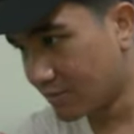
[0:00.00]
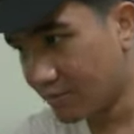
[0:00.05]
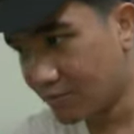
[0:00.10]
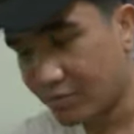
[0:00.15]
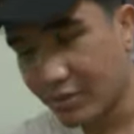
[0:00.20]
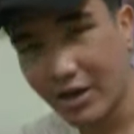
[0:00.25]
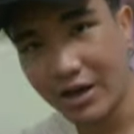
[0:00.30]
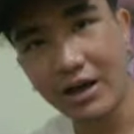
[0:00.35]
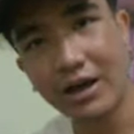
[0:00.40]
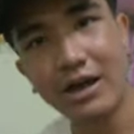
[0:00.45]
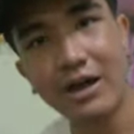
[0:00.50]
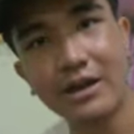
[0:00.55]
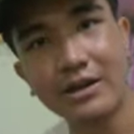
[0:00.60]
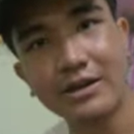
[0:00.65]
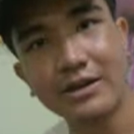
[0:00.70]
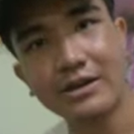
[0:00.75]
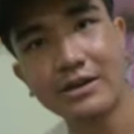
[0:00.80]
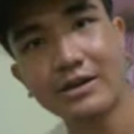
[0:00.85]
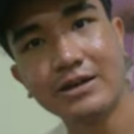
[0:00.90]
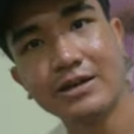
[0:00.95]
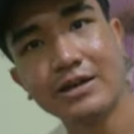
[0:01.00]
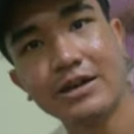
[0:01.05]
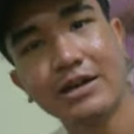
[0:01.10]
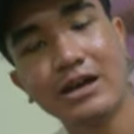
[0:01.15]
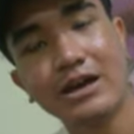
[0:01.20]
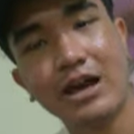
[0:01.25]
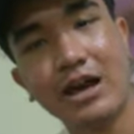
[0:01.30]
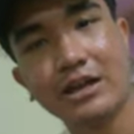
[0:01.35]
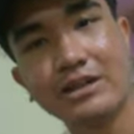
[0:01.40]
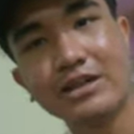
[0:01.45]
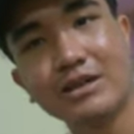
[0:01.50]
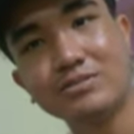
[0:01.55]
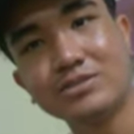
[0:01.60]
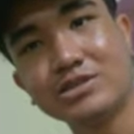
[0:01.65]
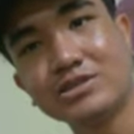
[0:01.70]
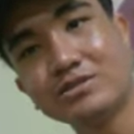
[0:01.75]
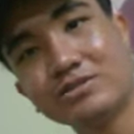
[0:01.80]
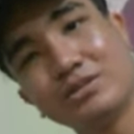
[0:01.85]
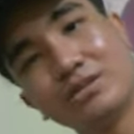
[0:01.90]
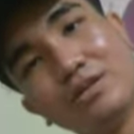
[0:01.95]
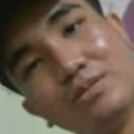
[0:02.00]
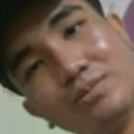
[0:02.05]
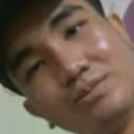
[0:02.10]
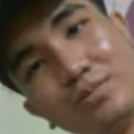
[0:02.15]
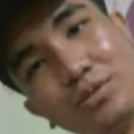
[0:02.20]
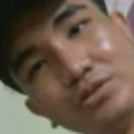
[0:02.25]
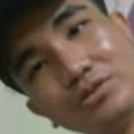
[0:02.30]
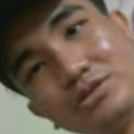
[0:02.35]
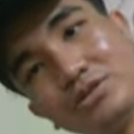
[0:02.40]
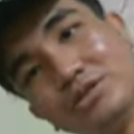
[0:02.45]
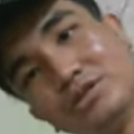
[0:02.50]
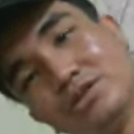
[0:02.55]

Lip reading: but I think I'm still gonna post